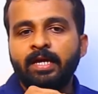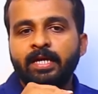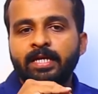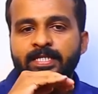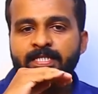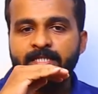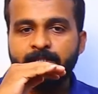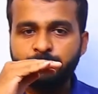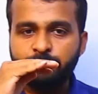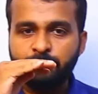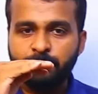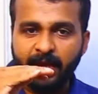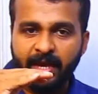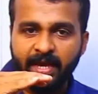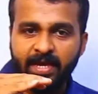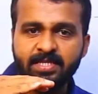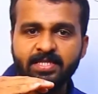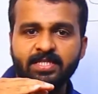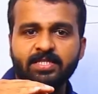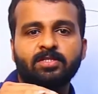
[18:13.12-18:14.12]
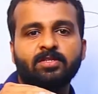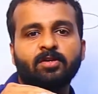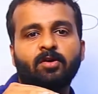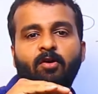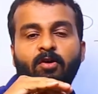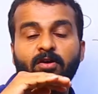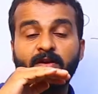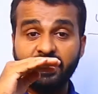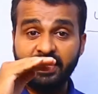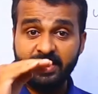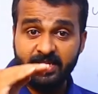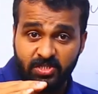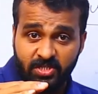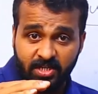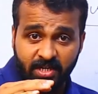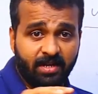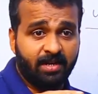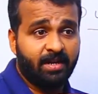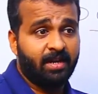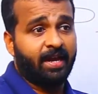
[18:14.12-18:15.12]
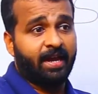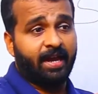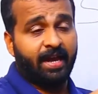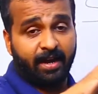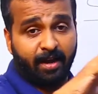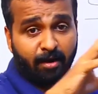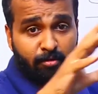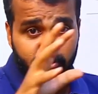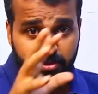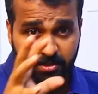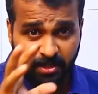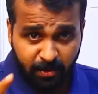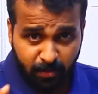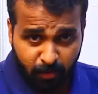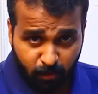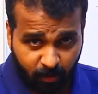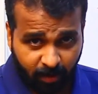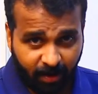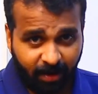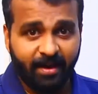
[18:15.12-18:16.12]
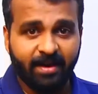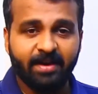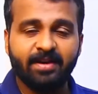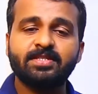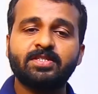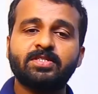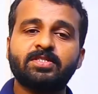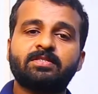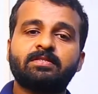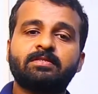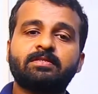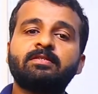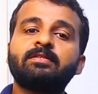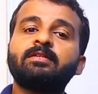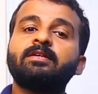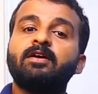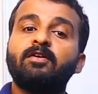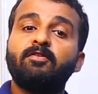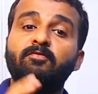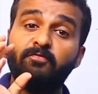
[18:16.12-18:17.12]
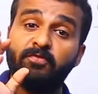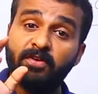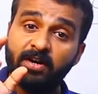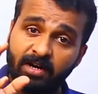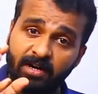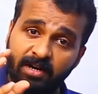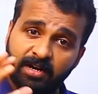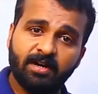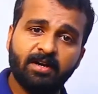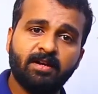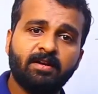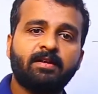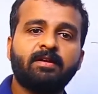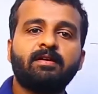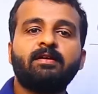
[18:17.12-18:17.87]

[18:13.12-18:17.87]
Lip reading: space or region around the nucleus where